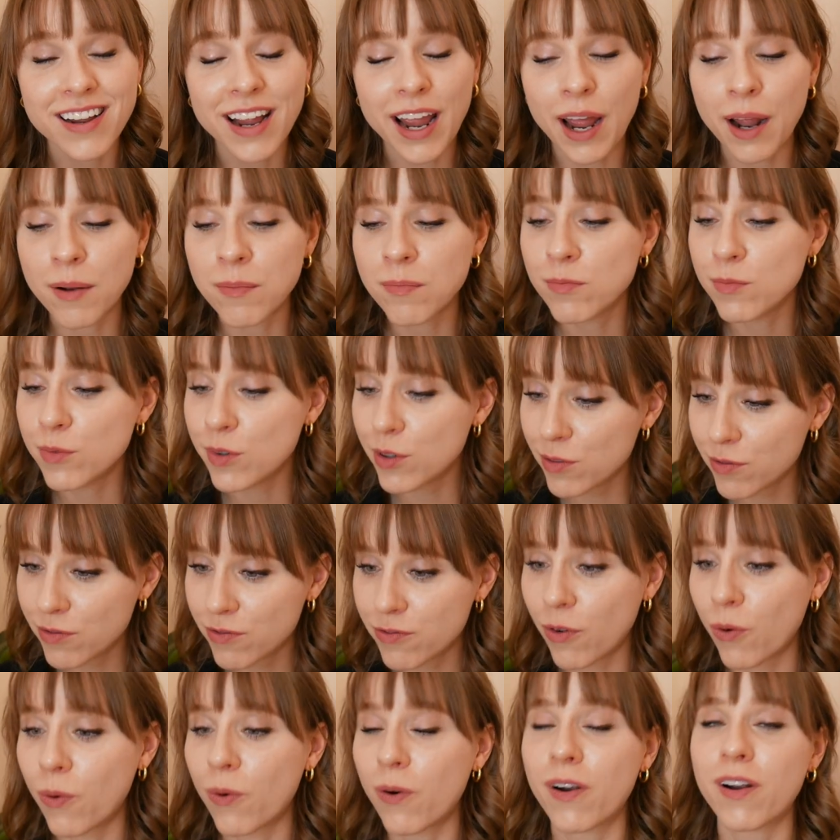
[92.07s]
and move
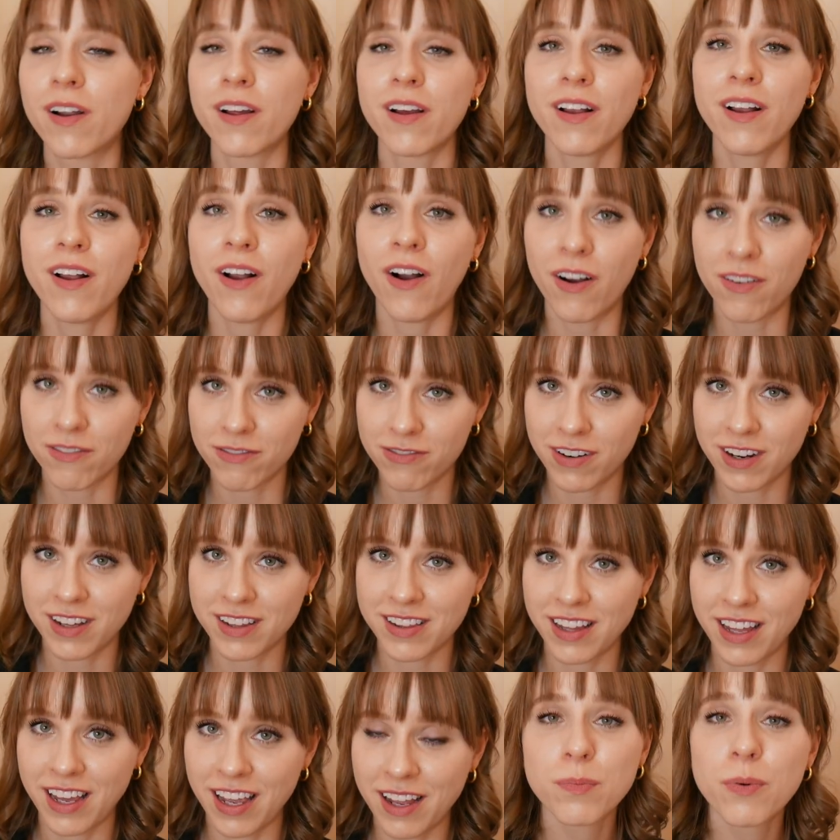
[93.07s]
forward
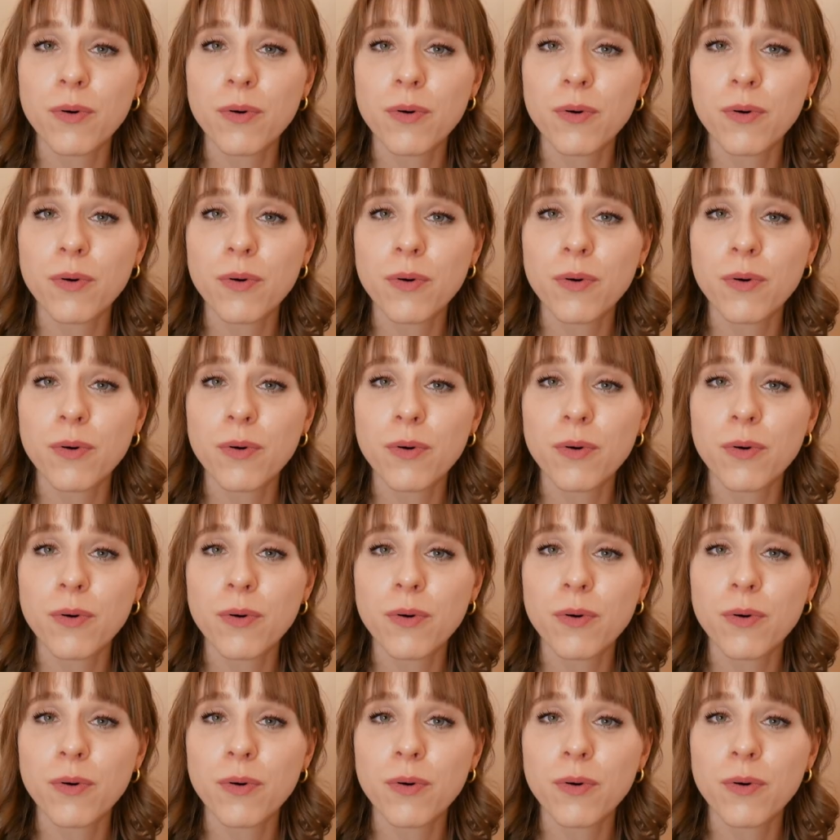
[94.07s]
confidently?